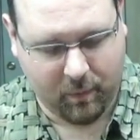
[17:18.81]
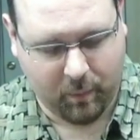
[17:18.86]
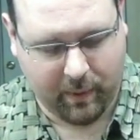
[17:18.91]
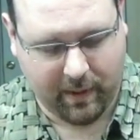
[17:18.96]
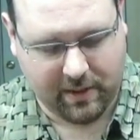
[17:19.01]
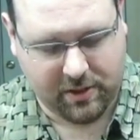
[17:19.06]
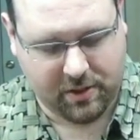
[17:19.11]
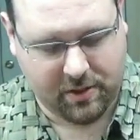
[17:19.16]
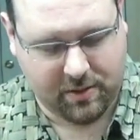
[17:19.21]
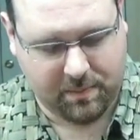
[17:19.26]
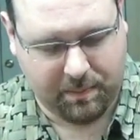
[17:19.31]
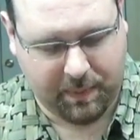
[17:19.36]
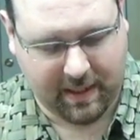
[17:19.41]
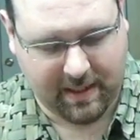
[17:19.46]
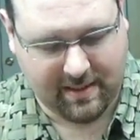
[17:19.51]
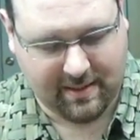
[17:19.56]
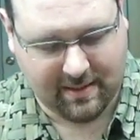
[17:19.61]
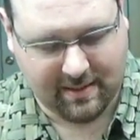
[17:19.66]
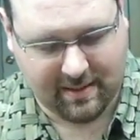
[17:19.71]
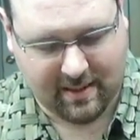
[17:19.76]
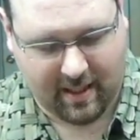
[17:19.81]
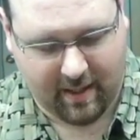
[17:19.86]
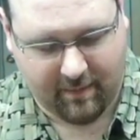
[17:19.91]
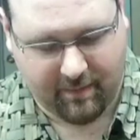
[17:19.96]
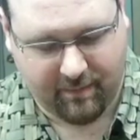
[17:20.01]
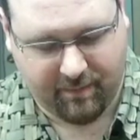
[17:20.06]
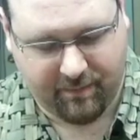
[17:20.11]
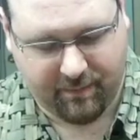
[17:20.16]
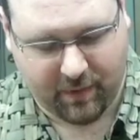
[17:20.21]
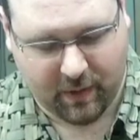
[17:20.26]
which pieces
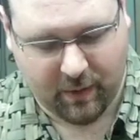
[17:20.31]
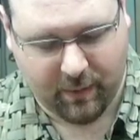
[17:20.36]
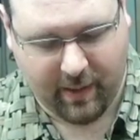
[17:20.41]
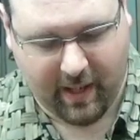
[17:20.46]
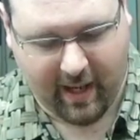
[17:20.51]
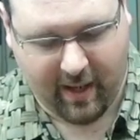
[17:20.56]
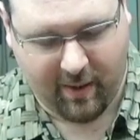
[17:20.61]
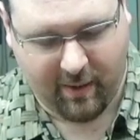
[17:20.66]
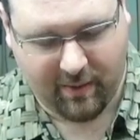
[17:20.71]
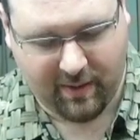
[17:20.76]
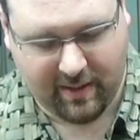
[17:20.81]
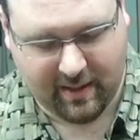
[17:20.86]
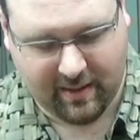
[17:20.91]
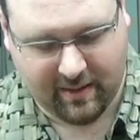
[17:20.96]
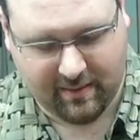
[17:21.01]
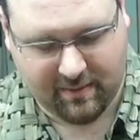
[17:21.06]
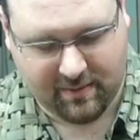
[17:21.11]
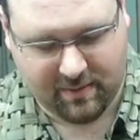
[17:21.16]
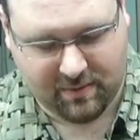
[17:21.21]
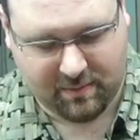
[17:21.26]
had flown out. It